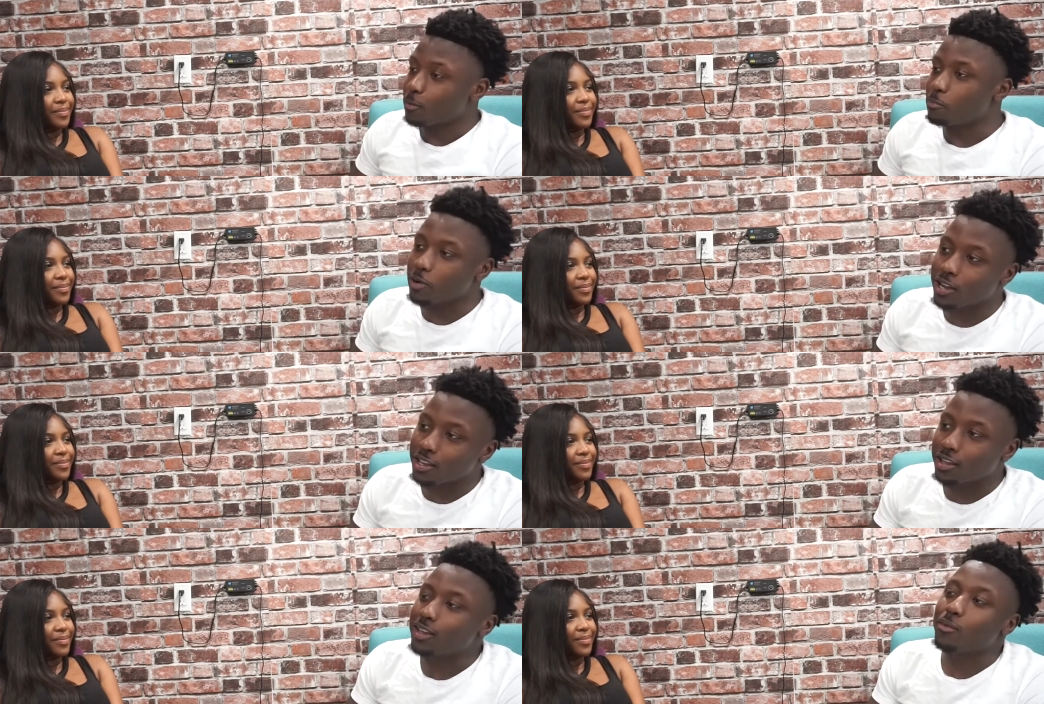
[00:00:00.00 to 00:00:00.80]

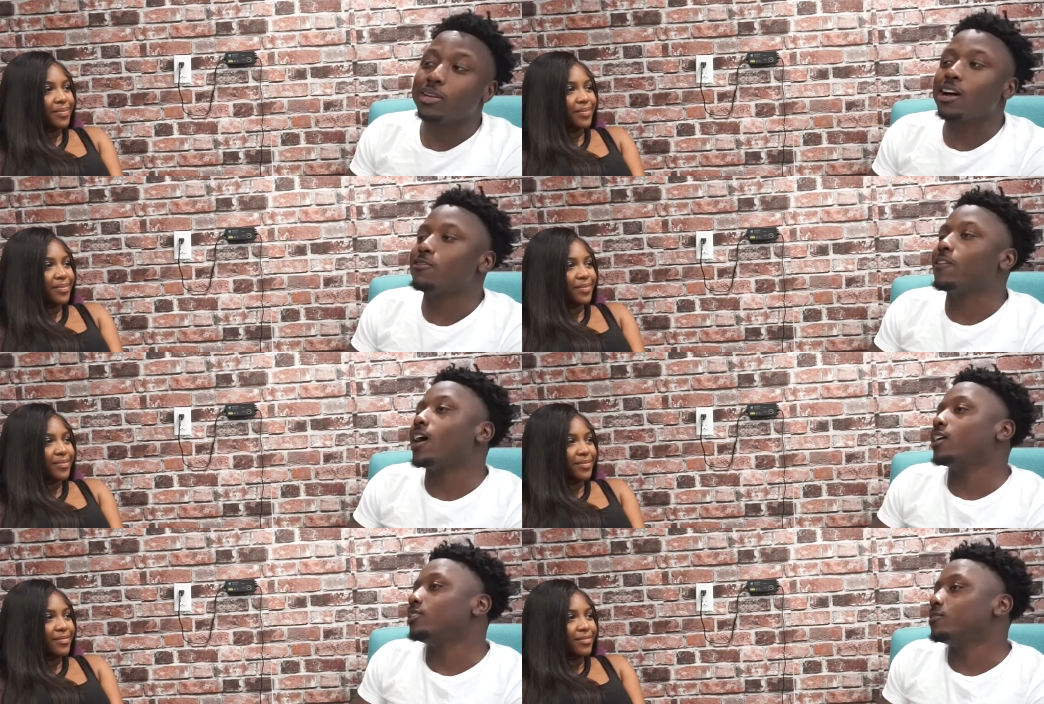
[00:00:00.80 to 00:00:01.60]
Speaker 1: But when I
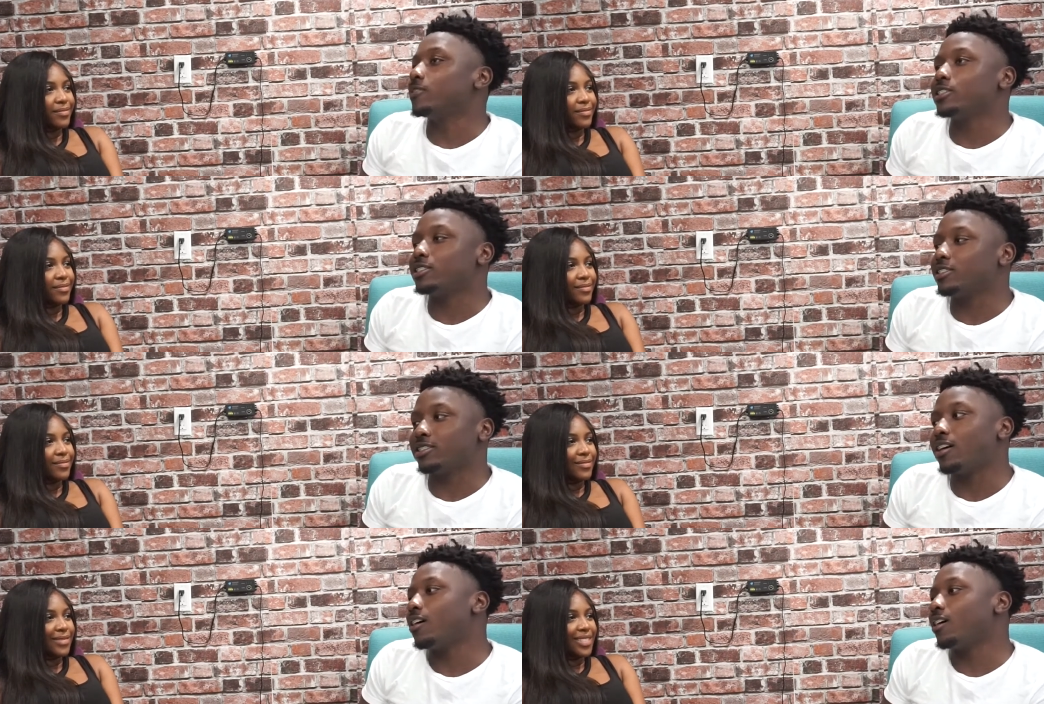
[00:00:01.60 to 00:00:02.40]
finally finished the
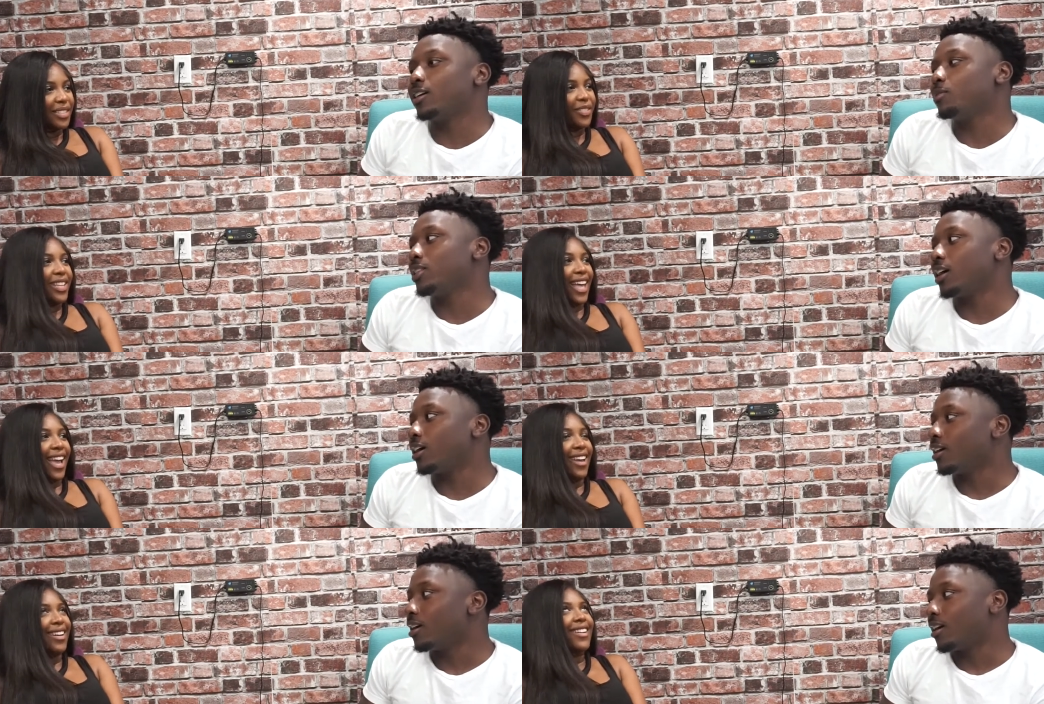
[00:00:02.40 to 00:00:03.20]
song, you feel
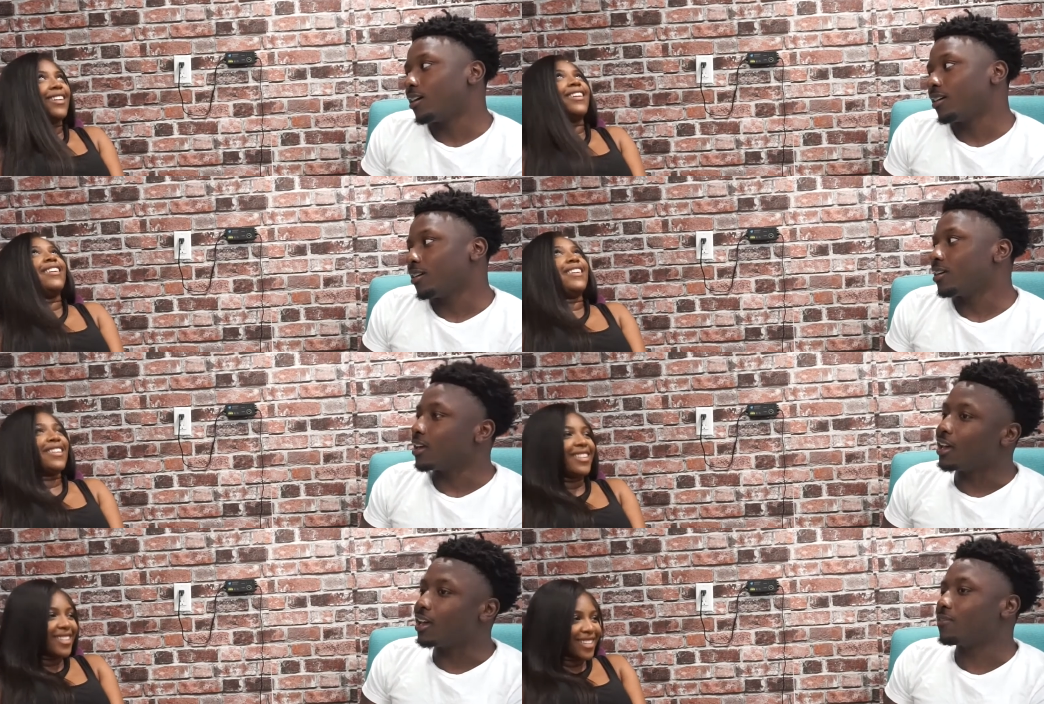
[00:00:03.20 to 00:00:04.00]
like, like uh,
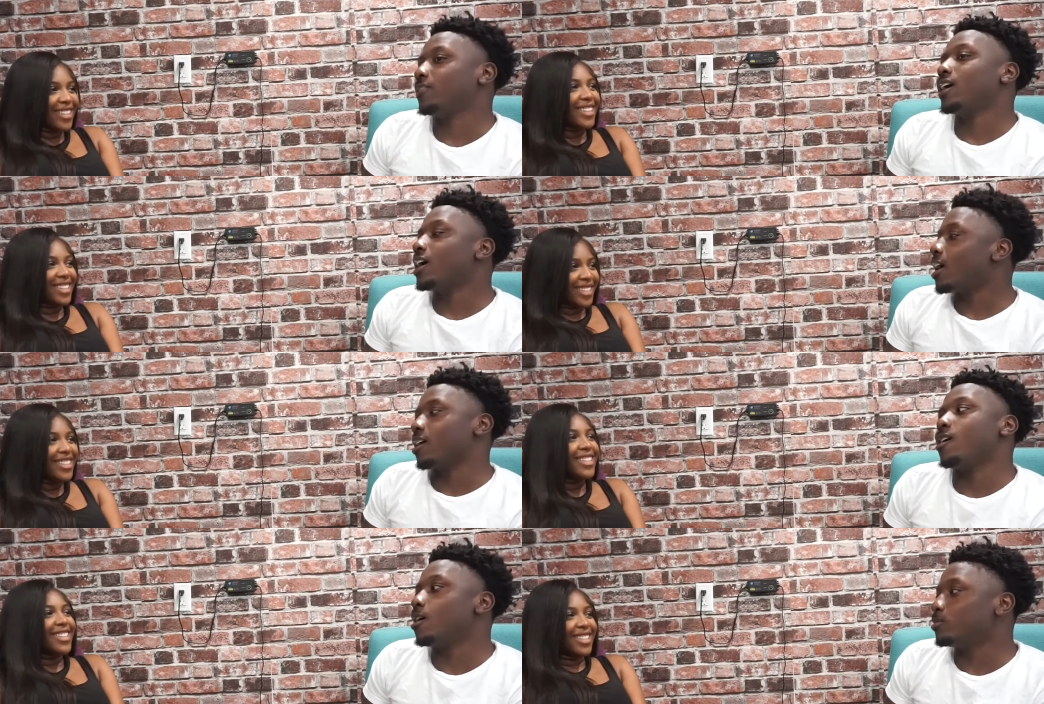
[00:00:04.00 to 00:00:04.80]
yeah, I feel like I
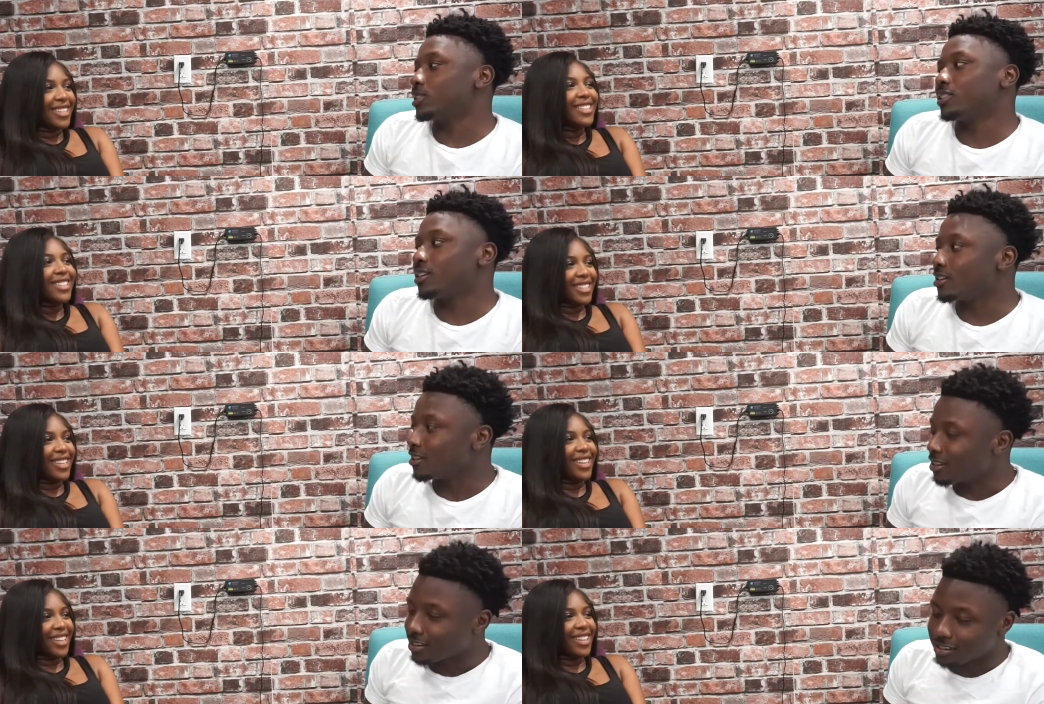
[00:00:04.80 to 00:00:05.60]
accomplished something.
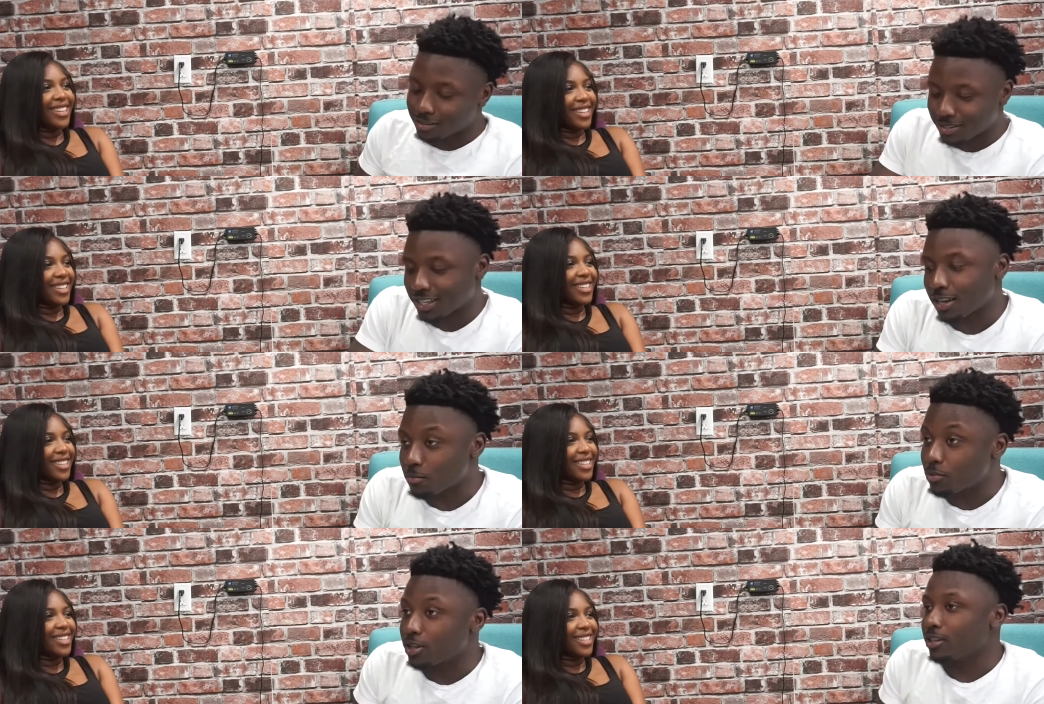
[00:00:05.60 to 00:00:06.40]
Yeah, you know what I'm
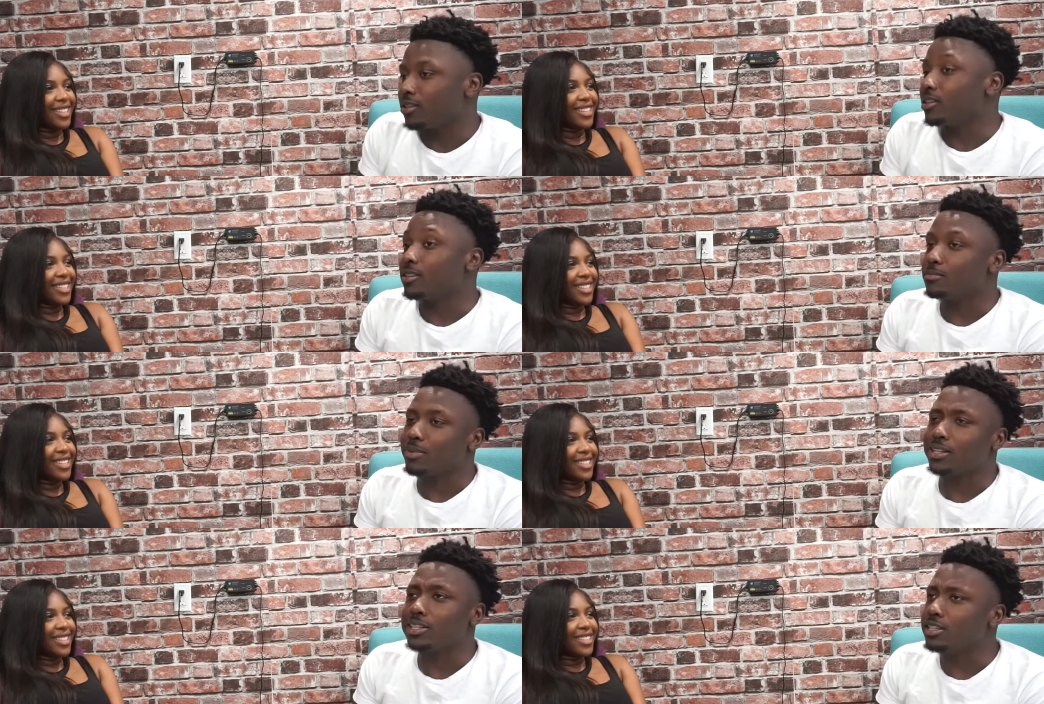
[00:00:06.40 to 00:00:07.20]
saying. But the,
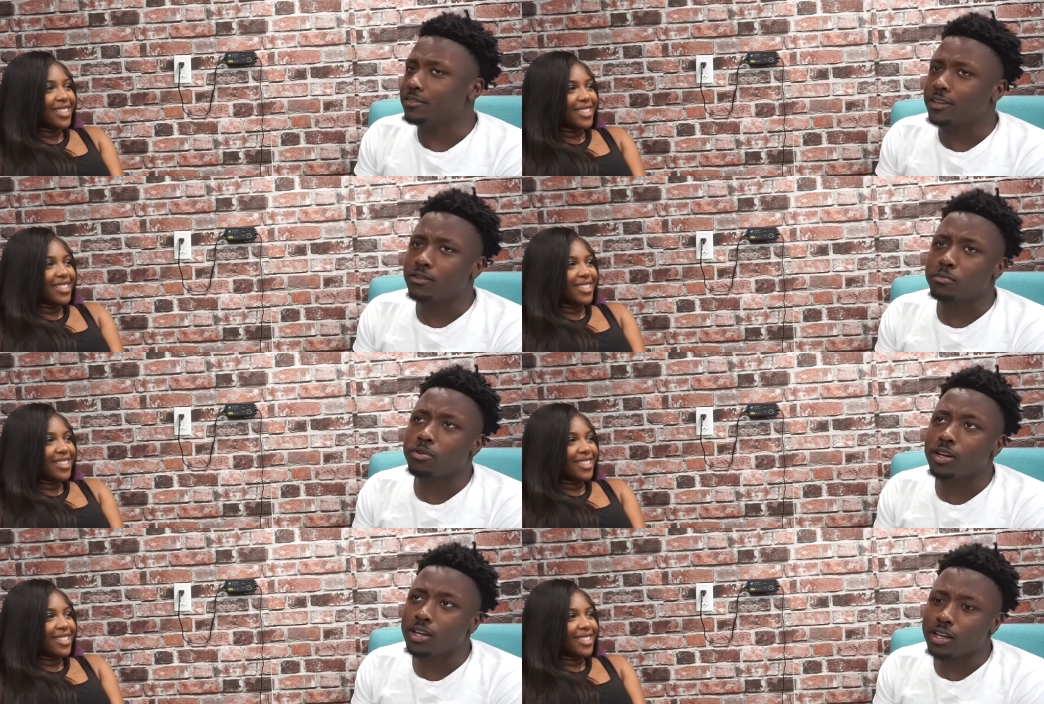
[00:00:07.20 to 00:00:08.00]
my least favorite
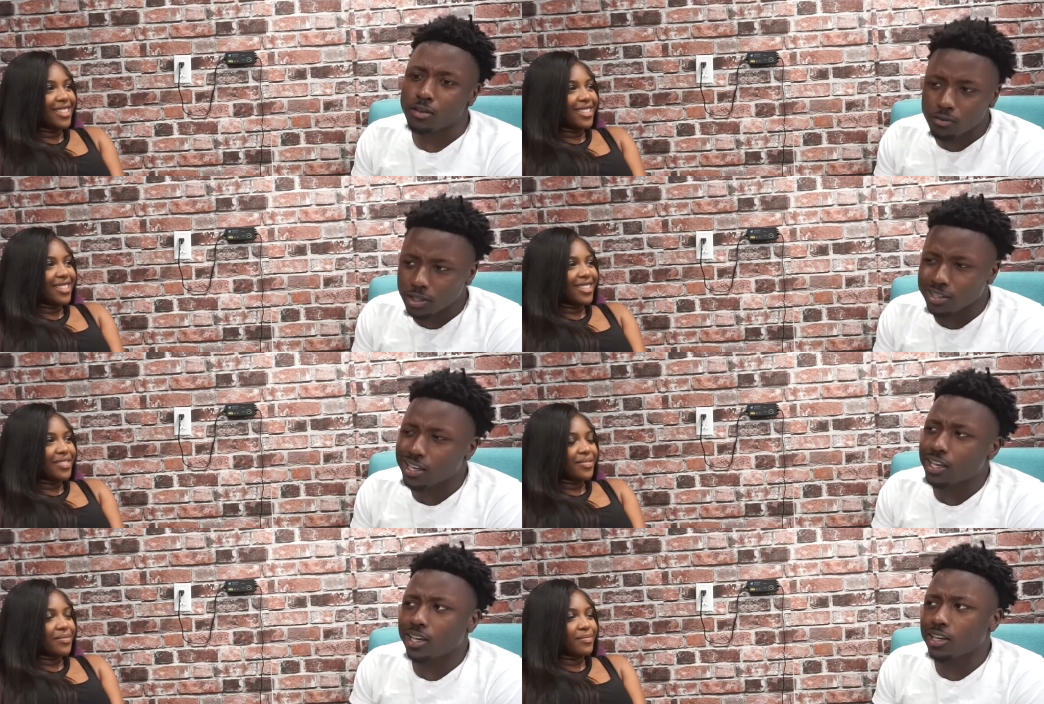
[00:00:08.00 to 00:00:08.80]
part, I don't really
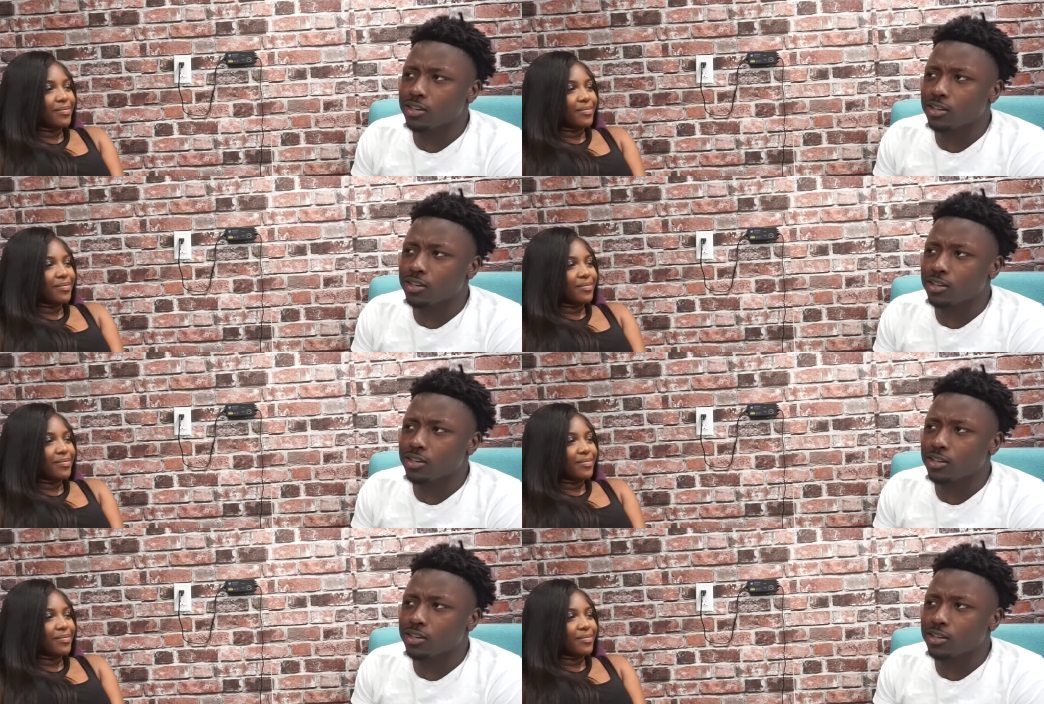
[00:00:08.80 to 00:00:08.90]
think I had